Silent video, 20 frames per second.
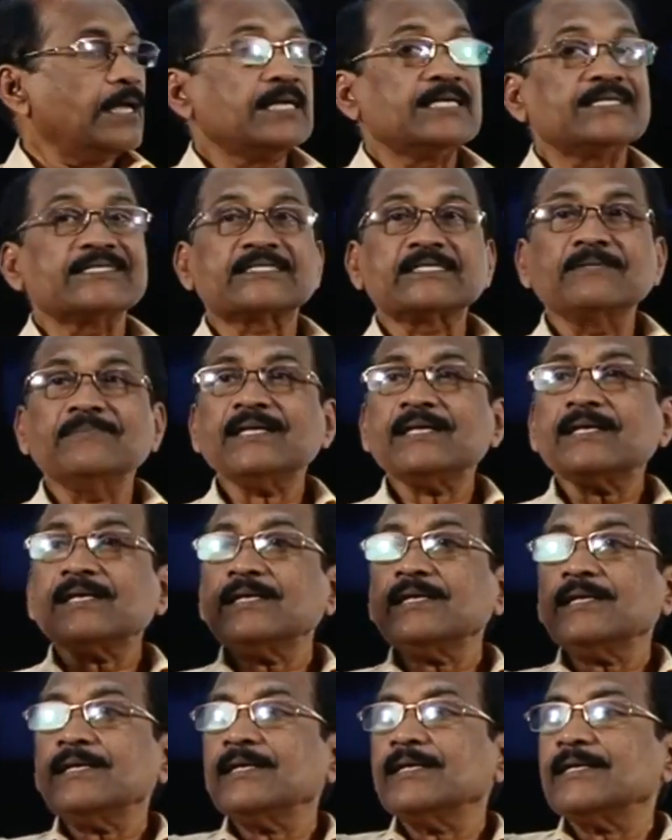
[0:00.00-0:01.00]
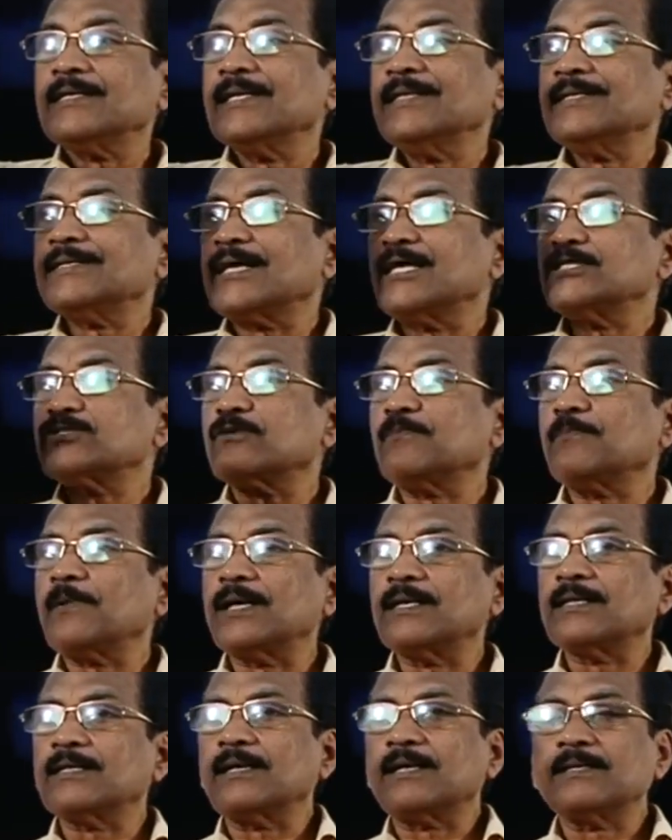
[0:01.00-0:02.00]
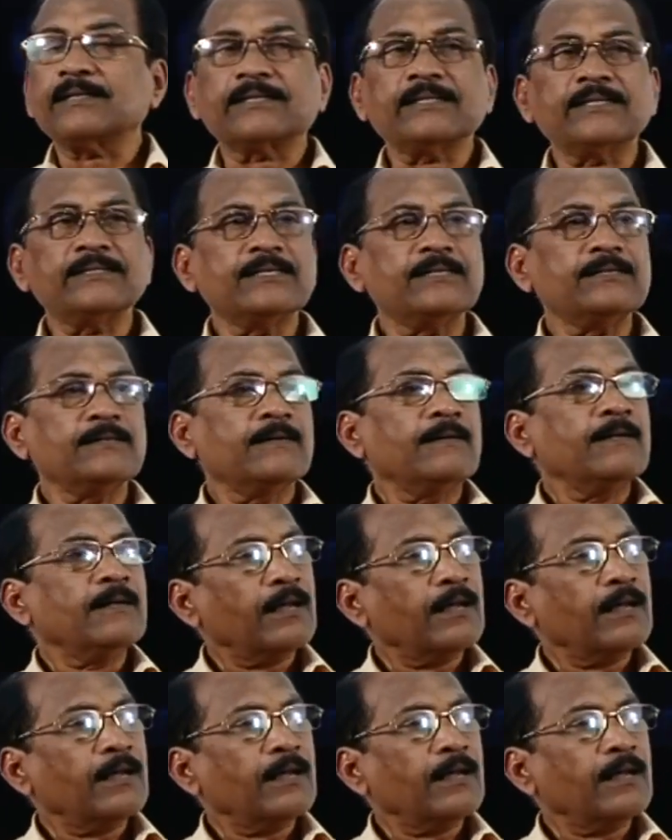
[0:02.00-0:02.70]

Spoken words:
Similarly, in case of Palakkad region,